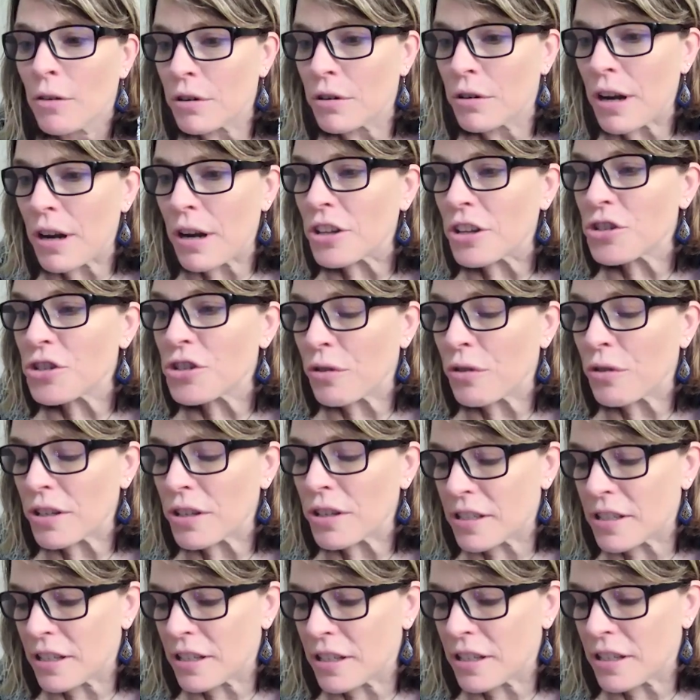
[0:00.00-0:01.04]
We're not
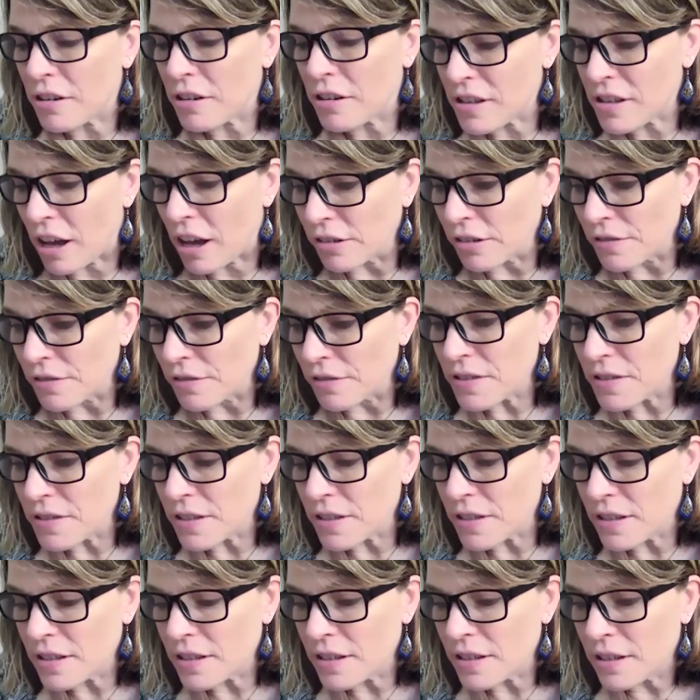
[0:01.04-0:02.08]
trusting
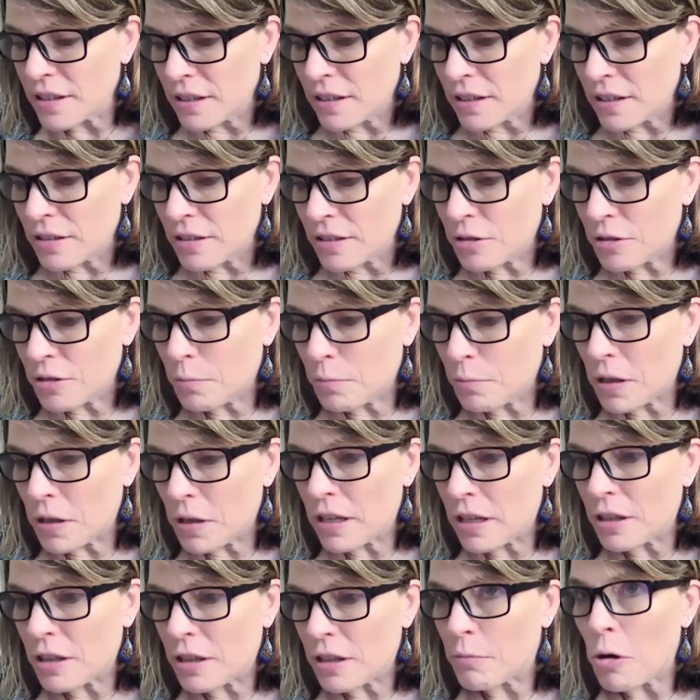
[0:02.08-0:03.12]
ourselves to
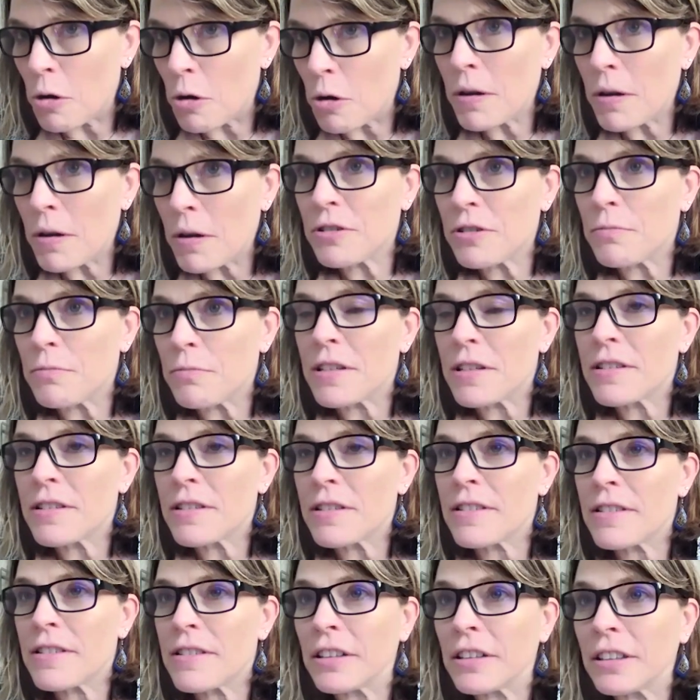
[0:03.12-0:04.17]
be in the moment, to be
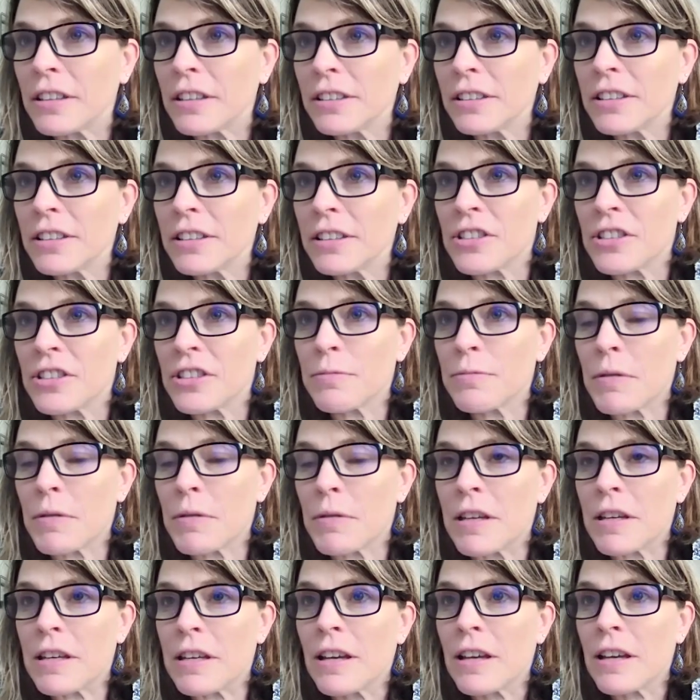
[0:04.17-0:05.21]
still, to just
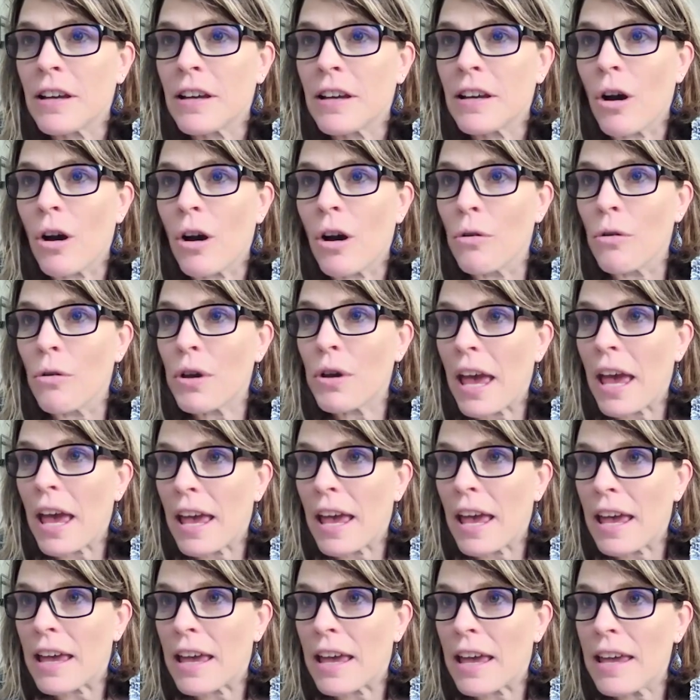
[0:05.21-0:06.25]
be
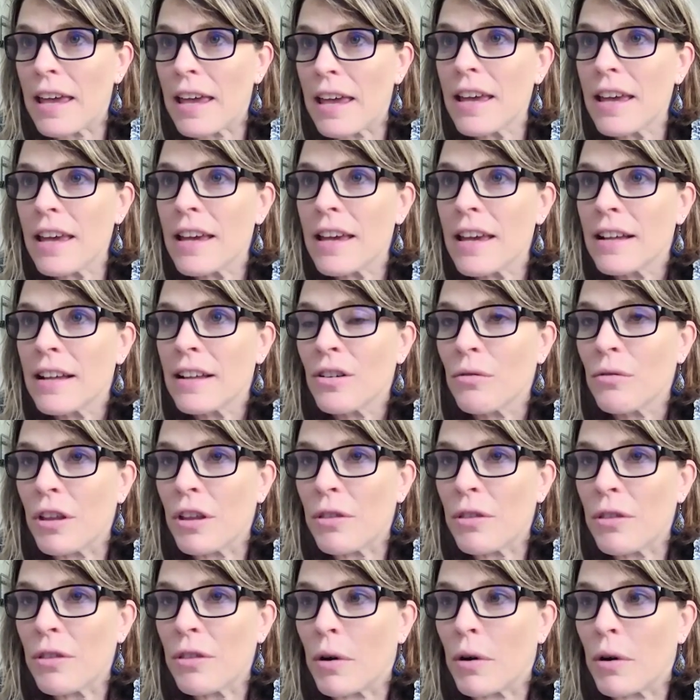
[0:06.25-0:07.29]
okay
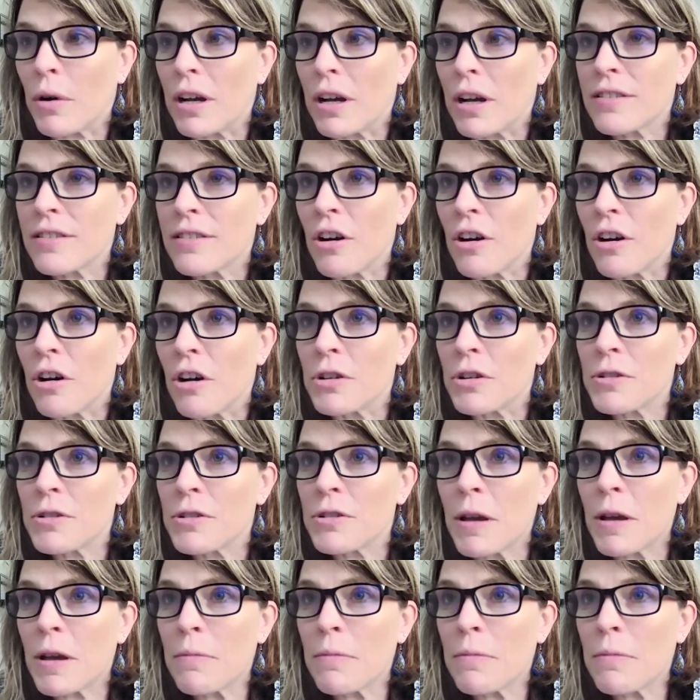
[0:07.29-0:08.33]
with what's so,
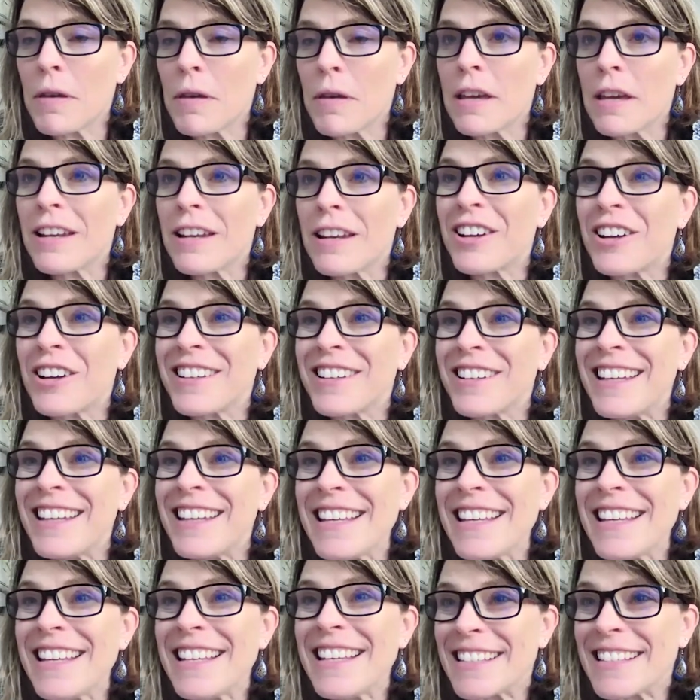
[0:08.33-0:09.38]
which might be an
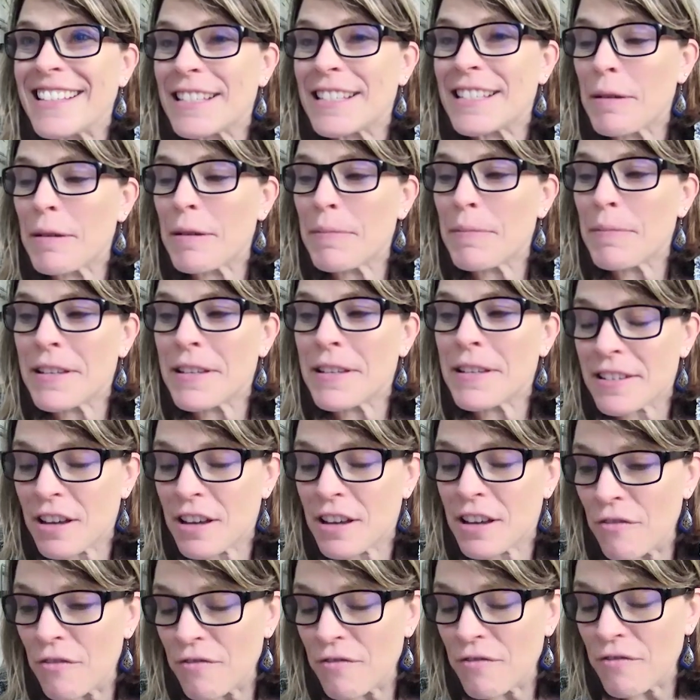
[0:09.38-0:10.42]
unease, it might be
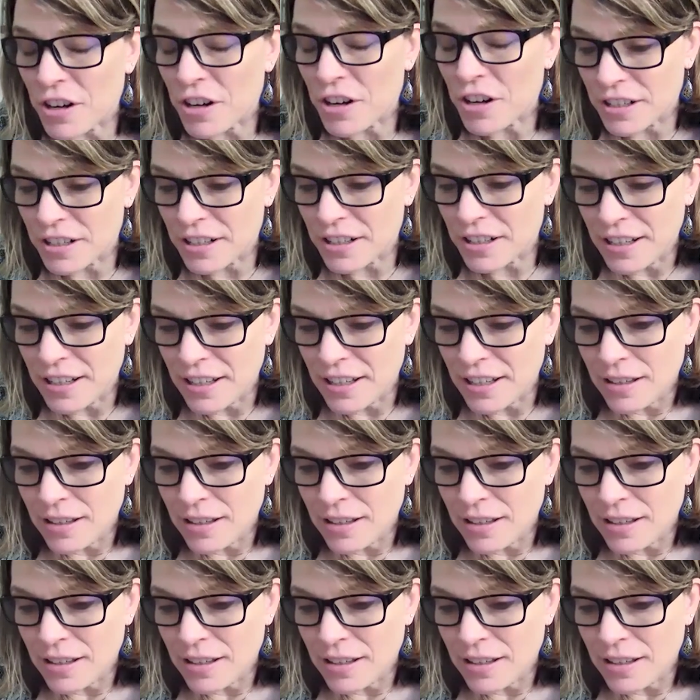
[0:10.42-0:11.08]
discomfort,